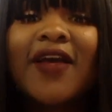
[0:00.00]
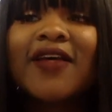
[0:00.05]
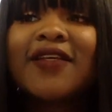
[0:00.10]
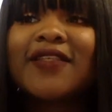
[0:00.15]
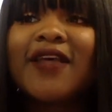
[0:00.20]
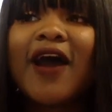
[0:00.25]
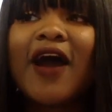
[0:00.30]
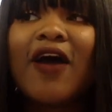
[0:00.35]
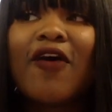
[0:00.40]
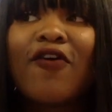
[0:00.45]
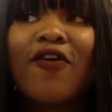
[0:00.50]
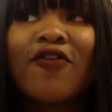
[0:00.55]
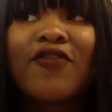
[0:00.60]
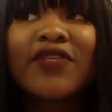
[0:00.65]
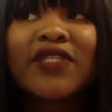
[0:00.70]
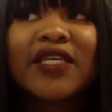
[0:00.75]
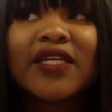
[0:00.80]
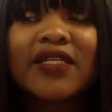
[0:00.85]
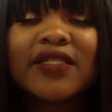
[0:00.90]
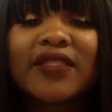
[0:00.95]
So I
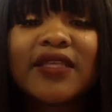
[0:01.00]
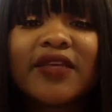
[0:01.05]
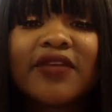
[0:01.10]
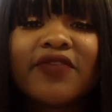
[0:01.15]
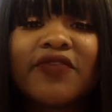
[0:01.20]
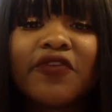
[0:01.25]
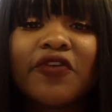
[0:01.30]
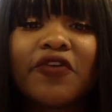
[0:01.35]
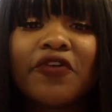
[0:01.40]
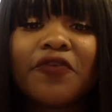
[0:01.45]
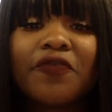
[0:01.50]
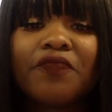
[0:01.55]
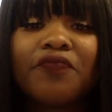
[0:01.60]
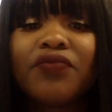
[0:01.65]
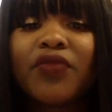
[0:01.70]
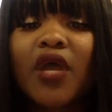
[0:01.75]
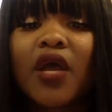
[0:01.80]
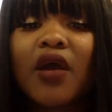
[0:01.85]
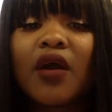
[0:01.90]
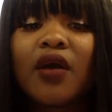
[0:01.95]
always get a study room.
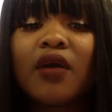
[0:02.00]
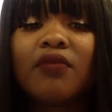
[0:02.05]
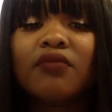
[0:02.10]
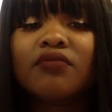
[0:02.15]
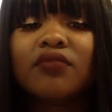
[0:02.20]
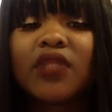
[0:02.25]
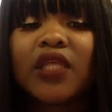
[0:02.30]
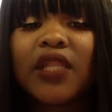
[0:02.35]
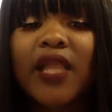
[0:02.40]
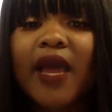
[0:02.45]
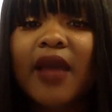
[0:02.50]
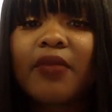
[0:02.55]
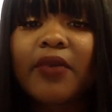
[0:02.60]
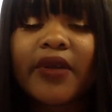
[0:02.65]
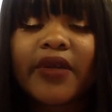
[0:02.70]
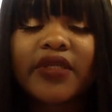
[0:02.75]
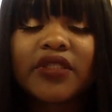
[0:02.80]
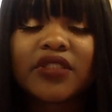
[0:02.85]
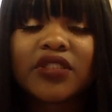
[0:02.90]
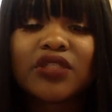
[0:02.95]
The
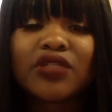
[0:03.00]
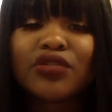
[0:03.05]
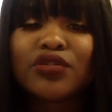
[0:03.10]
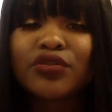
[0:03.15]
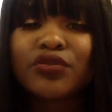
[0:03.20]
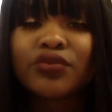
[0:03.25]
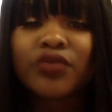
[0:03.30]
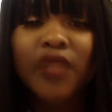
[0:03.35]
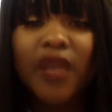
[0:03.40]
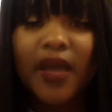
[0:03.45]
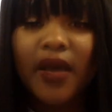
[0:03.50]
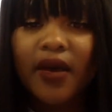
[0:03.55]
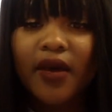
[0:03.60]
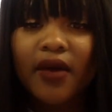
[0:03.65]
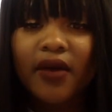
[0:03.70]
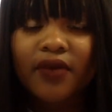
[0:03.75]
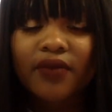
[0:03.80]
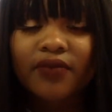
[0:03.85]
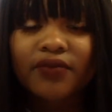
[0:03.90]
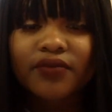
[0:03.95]
library is just too
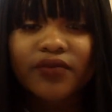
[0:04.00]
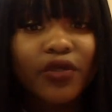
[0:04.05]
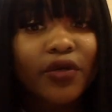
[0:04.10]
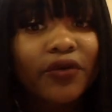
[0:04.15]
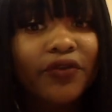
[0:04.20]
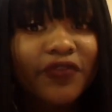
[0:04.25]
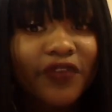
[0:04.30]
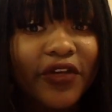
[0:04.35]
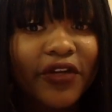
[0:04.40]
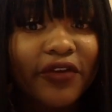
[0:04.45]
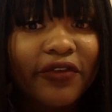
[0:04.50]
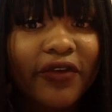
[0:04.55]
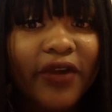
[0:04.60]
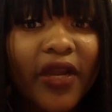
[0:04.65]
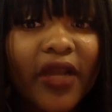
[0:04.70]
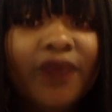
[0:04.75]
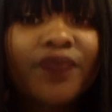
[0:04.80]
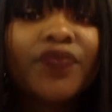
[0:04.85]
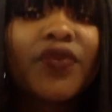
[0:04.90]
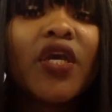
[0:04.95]
loud. Go figure,
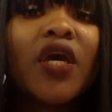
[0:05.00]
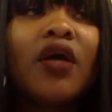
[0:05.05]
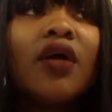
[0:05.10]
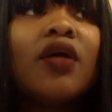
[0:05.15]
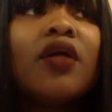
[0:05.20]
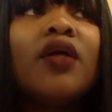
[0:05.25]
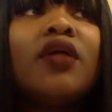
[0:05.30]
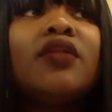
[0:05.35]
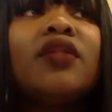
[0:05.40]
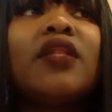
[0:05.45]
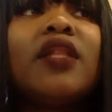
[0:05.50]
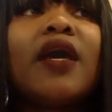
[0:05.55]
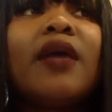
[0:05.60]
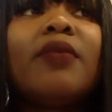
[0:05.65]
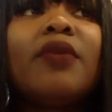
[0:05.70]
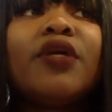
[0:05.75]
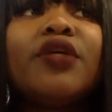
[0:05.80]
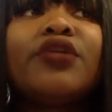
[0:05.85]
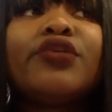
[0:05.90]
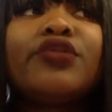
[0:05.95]
right? The
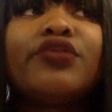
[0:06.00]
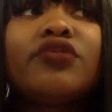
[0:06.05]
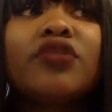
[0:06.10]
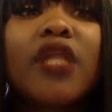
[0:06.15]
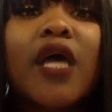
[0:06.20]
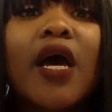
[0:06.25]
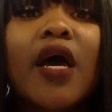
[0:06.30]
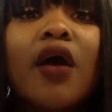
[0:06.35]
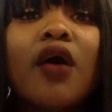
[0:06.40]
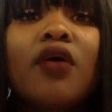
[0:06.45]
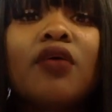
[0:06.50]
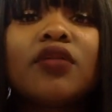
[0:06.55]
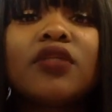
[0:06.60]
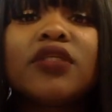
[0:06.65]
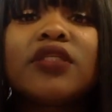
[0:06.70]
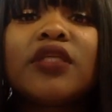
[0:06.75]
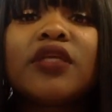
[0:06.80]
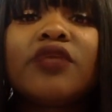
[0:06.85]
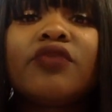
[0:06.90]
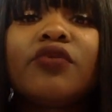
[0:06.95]
library is too loud. The
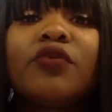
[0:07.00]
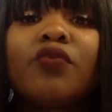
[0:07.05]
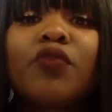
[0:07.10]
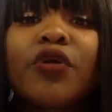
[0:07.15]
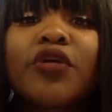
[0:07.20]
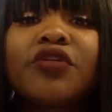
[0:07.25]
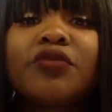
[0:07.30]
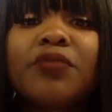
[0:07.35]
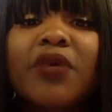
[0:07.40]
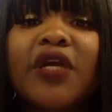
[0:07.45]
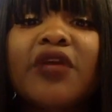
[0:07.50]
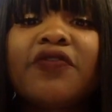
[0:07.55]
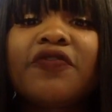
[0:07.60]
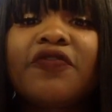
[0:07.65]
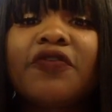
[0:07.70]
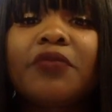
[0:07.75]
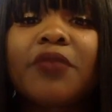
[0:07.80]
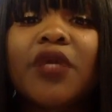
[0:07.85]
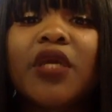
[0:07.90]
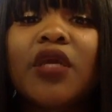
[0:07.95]
study room works better
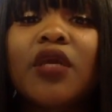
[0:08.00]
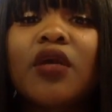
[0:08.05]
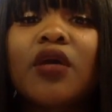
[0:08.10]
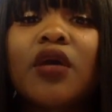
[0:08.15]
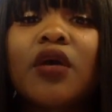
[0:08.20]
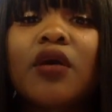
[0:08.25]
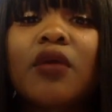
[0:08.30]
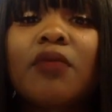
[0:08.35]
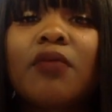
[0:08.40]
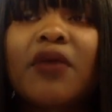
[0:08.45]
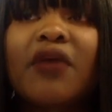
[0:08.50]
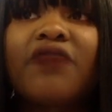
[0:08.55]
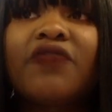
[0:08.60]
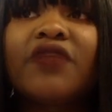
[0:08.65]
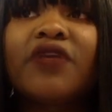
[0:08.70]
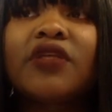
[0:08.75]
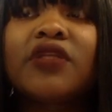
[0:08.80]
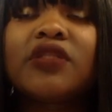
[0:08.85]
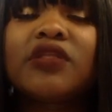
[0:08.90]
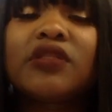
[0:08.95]
for me. My
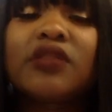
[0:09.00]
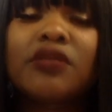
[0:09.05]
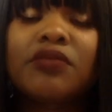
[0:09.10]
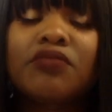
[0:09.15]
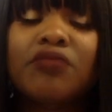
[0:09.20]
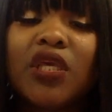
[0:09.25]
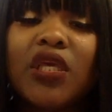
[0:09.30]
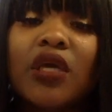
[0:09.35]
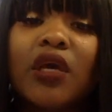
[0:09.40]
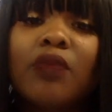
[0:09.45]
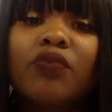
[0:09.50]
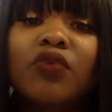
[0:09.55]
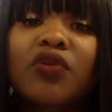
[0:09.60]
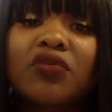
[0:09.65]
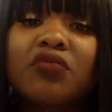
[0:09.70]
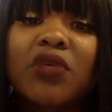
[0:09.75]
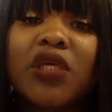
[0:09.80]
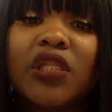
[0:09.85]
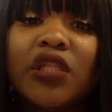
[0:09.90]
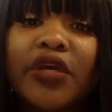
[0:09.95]
friends meet up
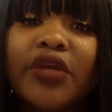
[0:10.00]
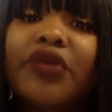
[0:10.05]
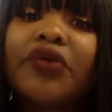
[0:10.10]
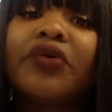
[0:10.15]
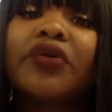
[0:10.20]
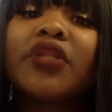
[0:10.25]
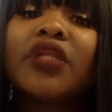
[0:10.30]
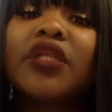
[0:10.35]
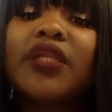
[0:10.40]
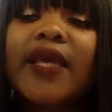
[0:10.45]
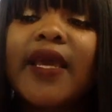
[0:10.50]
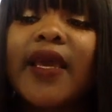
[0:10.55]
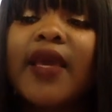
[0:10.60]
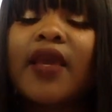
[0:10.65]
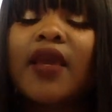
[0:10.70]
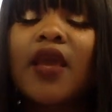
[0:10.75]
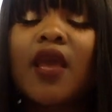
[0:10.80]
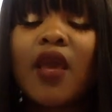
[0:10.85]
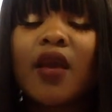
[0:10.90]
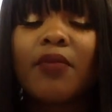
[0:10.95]
with me later in the
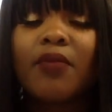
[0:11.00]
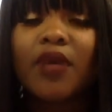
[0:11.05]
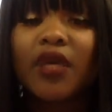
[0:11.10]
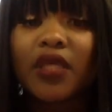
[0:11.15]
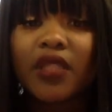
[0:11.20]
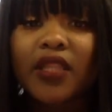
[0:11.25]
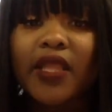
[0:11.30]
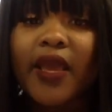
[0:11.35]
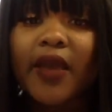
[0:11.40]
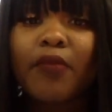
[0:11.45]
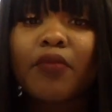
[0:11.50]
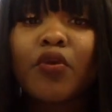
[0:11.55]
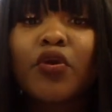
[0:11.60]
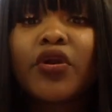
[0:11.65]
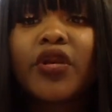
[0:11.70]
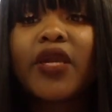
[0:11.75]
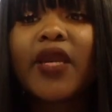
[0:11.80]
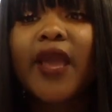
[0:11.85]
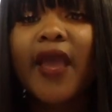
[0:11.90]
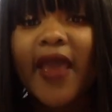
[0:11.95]
day. But in that
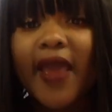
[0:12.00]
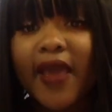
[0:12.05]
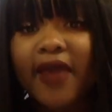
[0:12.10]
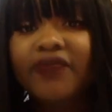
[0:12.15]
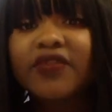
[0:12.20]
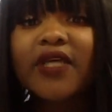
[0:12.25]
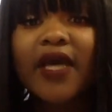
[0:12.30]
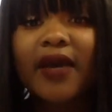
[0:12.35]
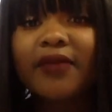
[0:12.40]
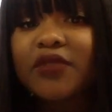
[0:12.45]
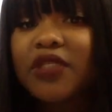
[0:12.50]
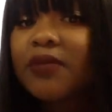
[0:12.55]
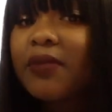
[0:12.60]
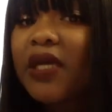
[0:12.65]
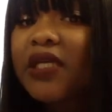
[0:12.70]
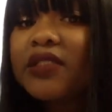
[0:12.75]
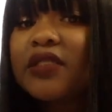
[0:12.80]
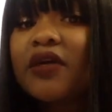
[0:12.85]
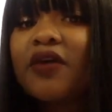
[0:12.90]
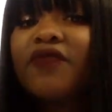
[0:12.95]
morning, I have time to
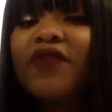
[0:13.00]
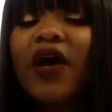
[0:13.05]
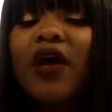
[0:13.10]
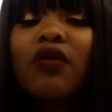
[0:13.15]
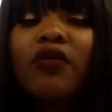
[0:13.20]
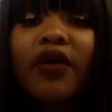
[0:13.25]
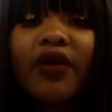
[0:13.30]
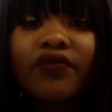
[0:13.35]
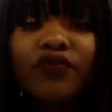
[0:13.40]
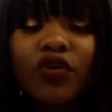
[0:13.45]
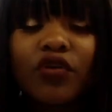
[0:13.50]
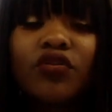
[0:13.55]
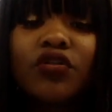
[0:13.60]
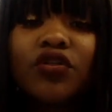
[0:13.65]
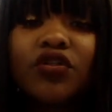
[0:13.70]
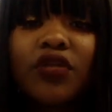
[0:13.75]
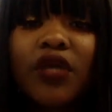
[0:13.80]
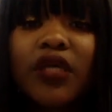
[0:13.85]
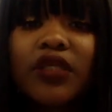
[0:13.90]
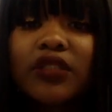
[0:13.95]
myself. I don't have no
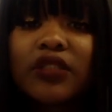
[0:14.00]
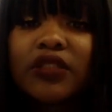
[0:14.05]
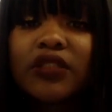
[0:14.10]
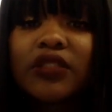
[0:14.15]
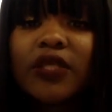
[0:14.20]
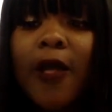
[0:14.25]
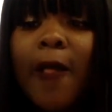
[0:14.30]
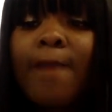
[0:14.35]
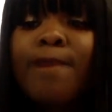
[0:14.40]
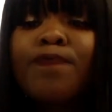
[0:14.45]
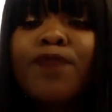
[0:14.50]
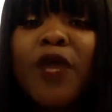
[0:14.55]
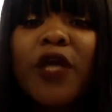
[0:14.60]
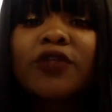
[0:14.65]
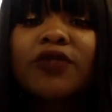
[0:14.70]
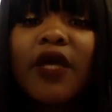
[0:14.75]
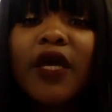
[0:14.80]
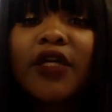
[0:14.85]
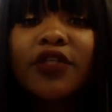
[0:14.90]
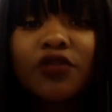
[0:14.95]
distractions. I
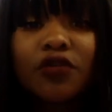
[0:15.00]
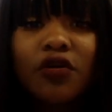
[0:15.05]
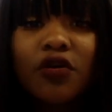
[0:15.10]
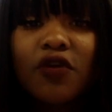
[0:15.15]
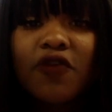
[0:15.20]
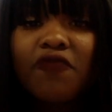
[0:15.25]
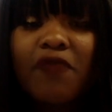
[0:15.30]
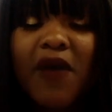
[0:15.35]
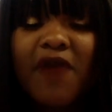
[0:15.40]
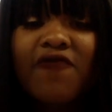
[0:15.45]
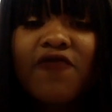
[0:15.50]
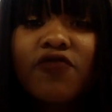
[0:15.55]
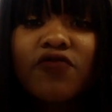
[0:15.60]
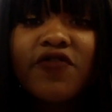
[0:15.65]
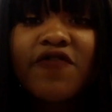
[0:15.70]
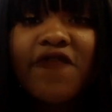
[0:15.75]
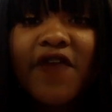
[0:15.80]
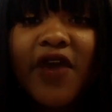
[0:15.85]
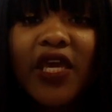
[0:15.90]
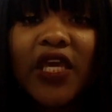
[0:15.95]
try and turn off my phone
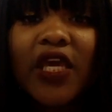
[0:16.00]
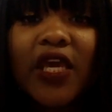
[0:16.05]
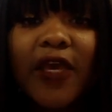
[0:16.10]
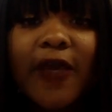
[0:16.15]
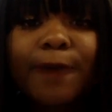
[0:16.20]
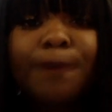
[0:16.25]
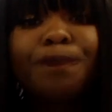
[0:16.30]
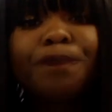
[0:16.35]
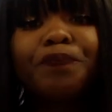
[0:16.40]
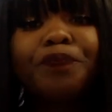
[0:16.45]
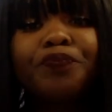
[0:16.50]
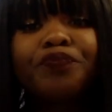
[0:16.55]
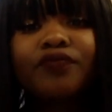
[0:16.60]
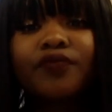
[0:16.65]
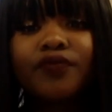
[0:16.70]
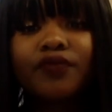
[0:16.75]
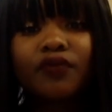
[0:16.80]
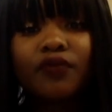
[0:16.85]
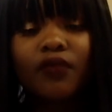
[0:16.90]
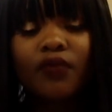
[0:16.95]
if I can.
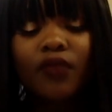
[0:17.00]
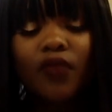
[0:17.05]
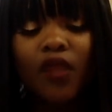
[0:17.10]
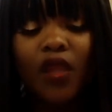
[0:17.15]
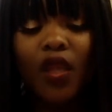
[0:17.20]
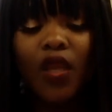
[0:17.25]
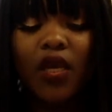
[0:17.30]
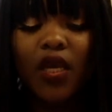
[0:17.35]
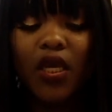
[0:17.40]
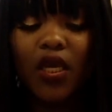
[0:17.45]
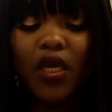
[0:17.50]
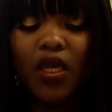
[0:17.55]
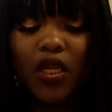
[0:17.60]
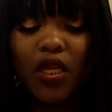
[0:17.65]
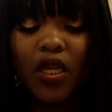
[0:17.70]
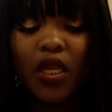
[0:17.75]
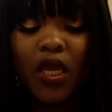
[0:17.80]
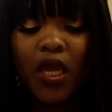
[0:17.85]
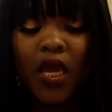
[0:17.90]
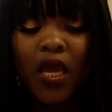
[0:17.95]

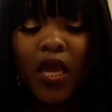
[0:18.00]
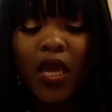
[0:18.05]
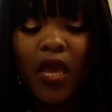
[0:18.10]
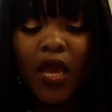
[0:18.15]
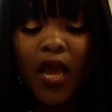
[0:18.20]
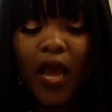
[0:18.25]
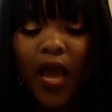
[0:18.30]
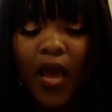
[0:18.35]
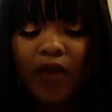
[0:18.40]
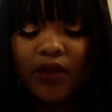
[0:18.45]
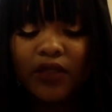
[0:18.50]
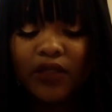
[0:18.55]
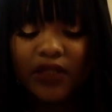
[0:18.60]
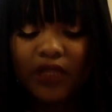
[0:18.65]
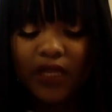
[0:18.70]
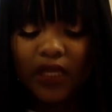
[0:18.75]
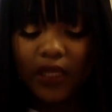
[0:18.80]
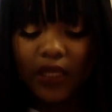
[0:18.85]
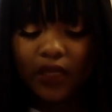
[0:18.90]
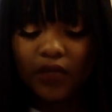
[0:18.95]
And I'll
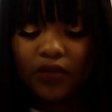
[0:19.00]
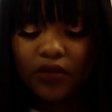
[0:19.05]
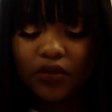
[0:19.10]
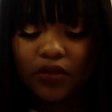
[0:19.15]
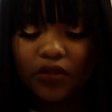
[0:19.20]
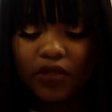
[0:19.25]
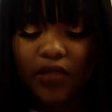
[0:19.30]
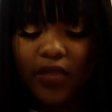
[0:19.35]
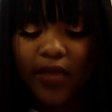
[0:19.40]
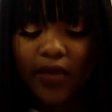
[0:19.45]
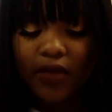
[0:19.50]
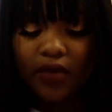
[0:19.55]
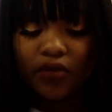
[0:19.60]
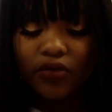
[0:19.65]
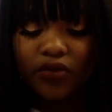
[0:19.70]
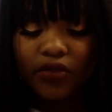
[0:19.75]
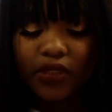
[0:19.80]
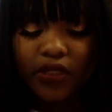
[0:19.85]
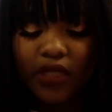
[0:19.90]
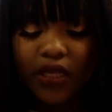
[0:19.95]
study. So that
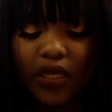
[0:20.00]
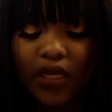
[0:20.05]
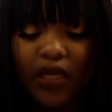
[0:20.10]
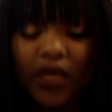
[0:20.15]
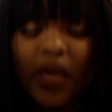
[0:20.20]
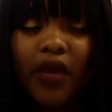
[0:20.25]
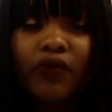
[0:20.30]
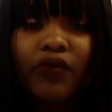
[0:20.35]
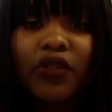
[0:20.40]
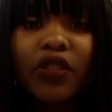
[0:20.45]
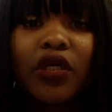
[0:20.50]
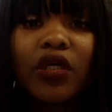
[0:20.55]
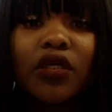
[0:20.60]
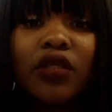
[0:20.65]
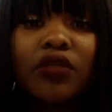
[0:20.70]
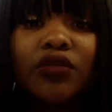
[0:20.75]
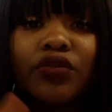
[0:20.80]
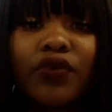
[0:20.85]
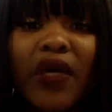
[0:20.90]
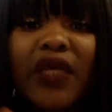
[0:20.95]
goes in hand with
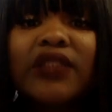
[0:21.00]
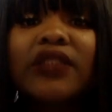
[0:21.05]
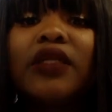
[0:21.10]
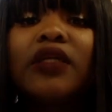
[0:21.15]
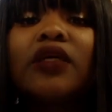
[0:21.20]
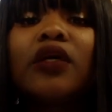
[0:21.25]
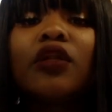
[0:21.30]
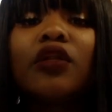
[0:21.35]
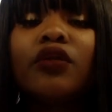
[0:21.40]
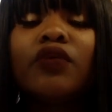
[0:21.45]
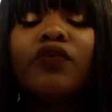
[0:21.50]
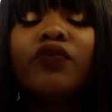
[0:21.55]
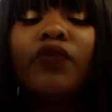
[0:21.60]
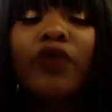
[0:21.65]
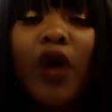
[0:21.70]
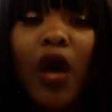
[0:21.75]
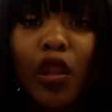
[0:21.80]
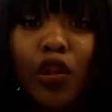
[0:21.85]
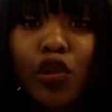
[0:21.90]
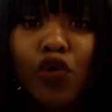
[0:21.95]
do I study
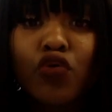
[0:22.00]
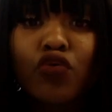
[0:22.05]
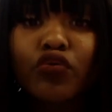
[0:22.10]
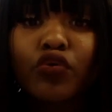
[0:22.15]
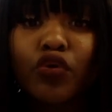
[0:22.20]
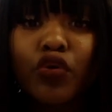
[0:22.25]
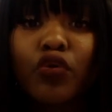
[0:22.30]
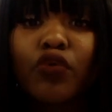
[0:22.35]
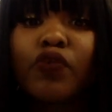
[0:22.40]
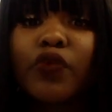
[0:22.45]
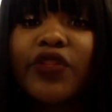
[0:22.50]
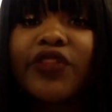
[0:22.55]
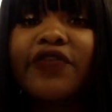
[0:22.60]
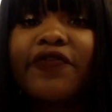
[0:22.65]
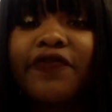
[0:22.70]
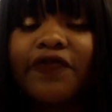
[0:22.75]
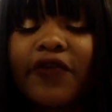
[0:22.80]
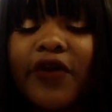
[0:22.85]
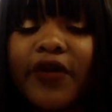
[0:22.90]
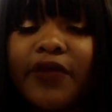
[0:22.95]
alone or with
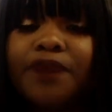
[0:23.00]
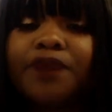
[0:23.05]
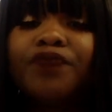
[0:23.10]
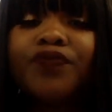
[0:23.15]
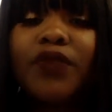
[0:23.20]
a friend?